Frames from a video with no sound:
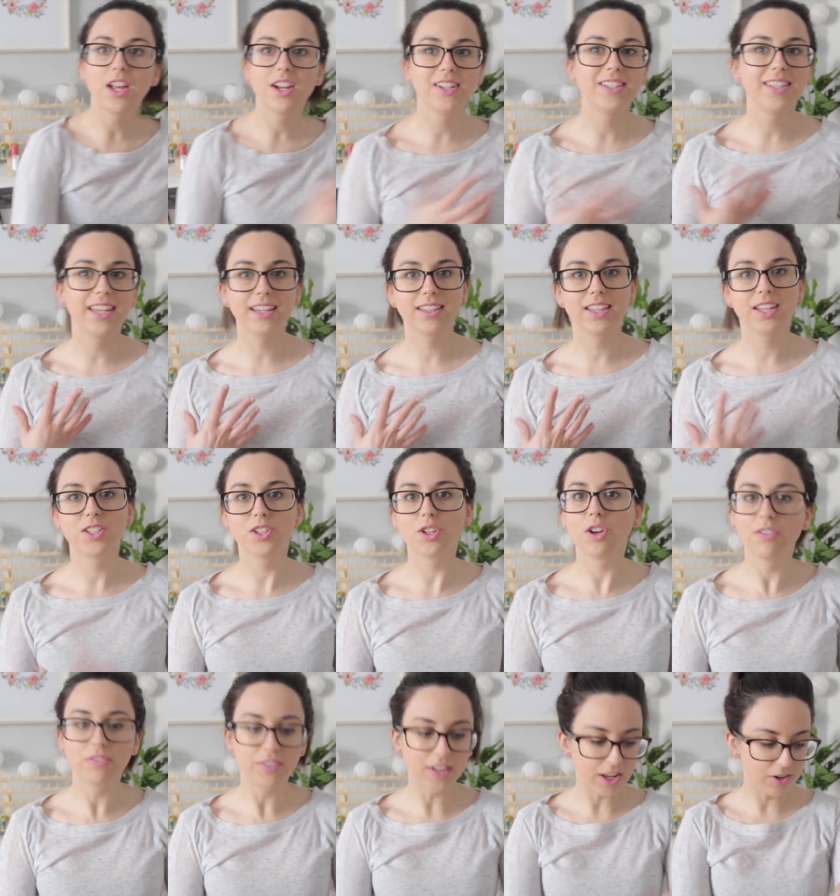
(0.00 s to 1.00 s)
I just think they're
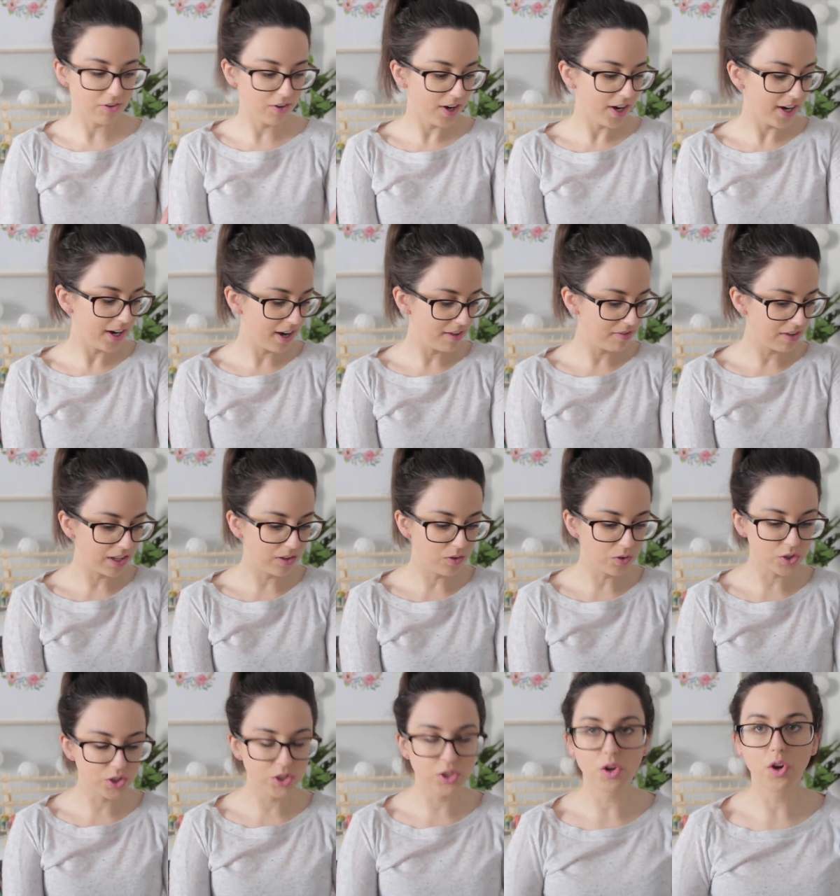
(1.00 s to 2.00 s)
so flattering and they
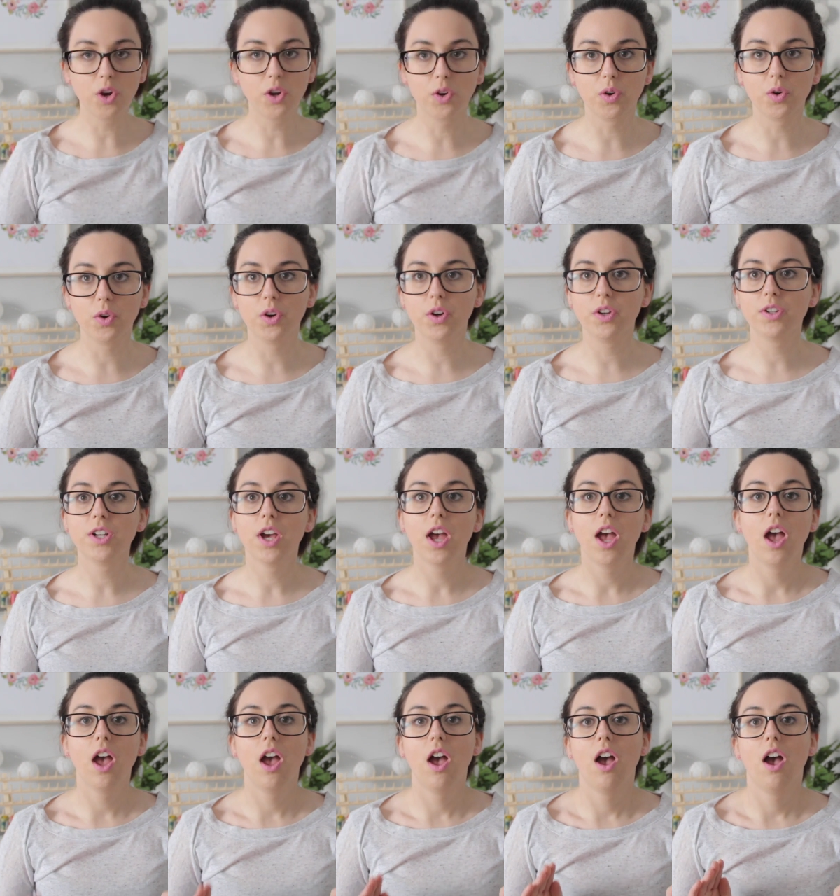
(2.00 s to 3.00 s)
look so good.
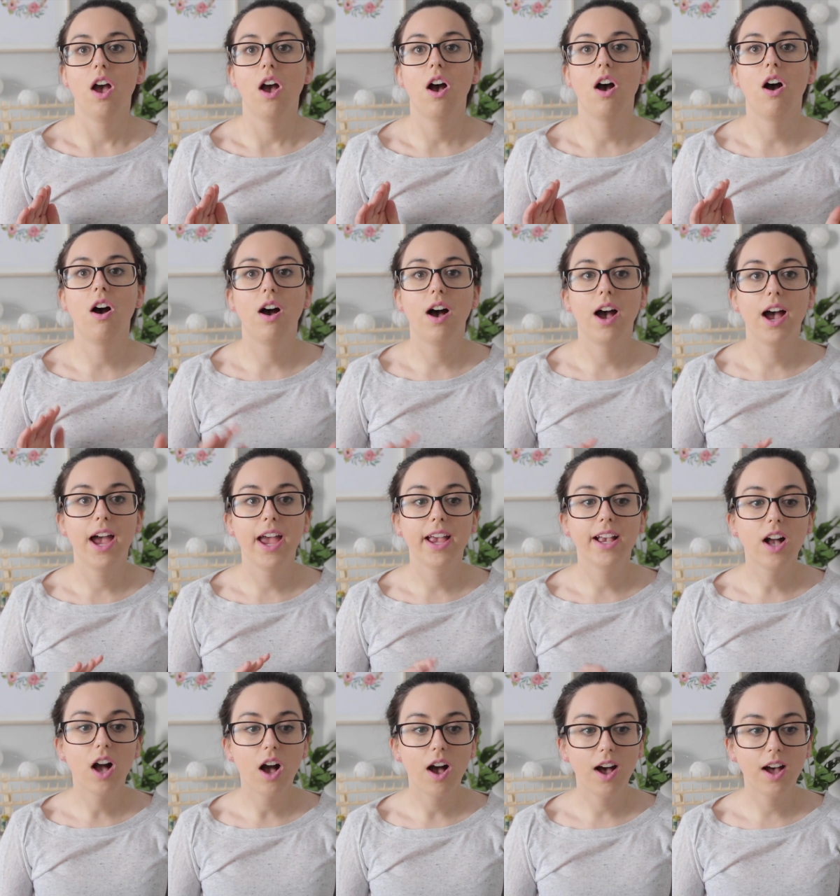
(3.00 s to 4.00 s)
I
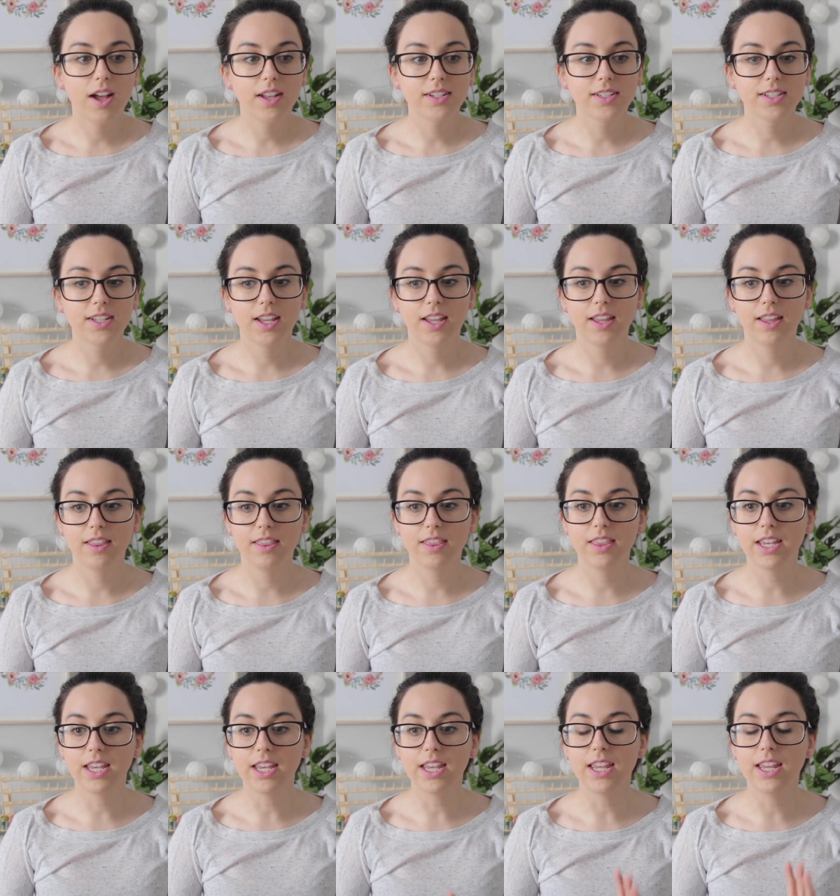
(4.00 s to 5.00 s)
cut
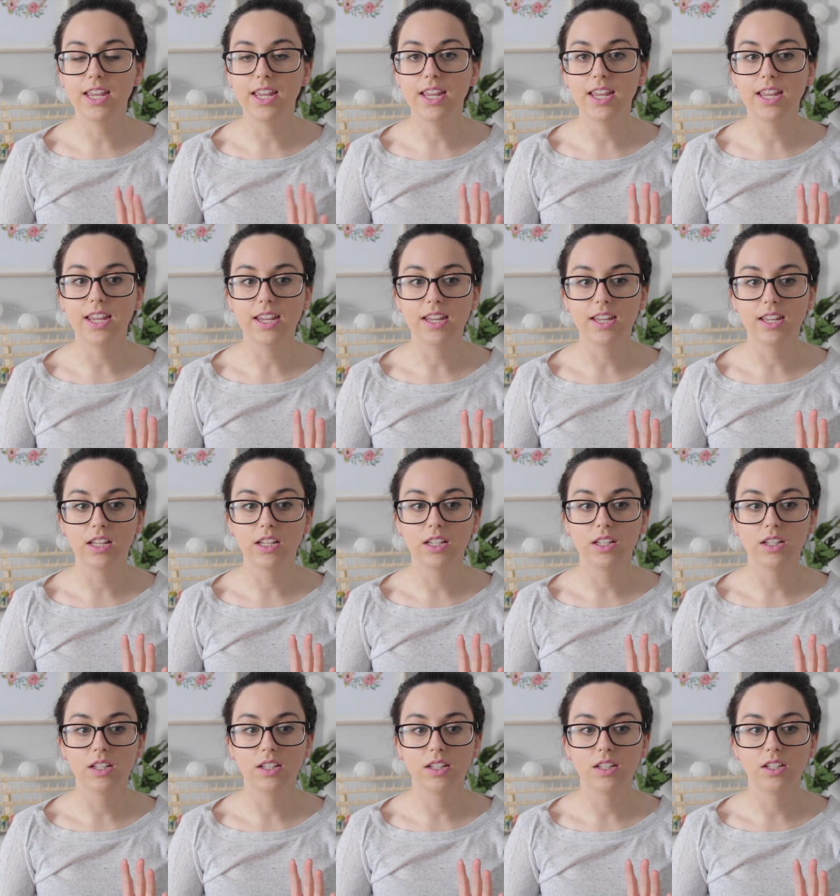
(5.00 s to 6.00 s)
the
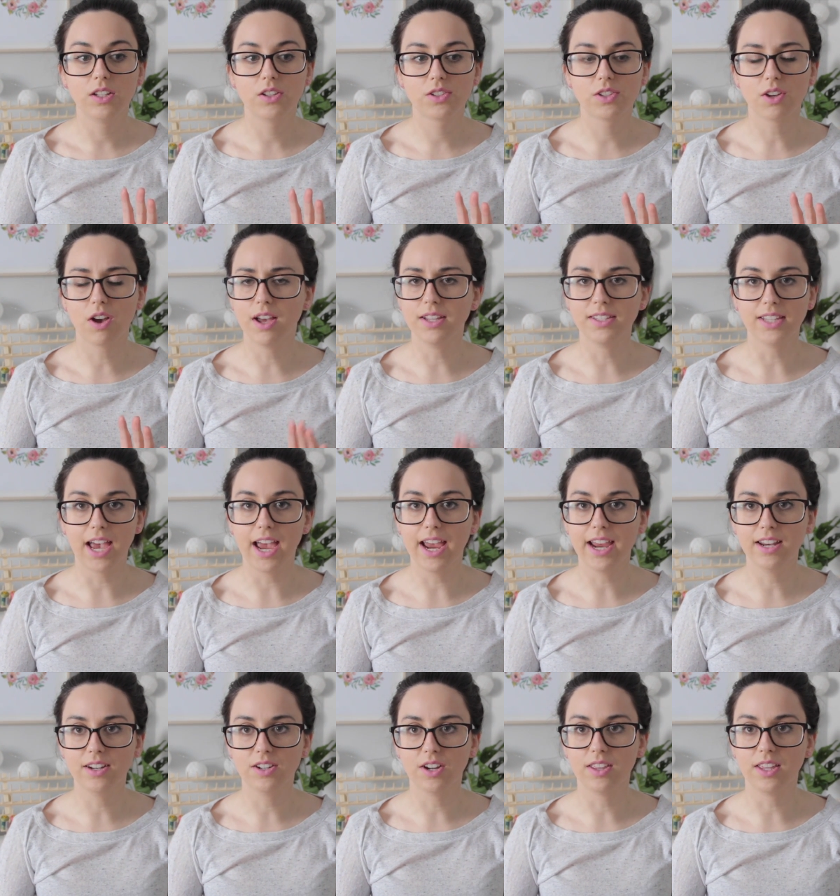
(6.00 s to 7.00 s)
size
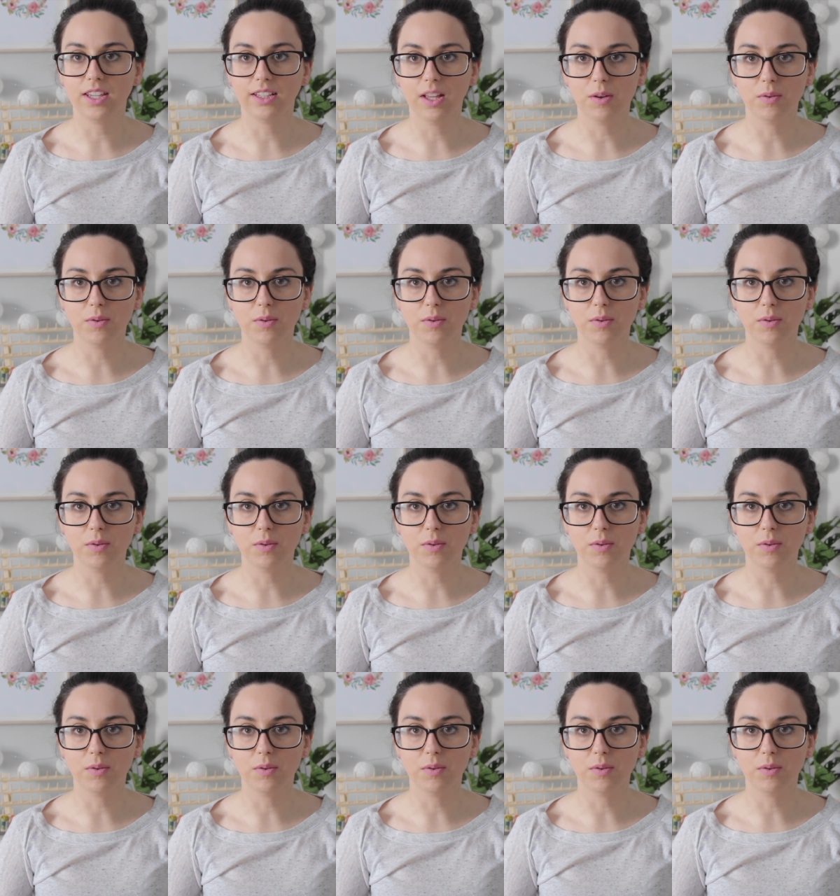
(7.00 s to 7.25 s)
8, I think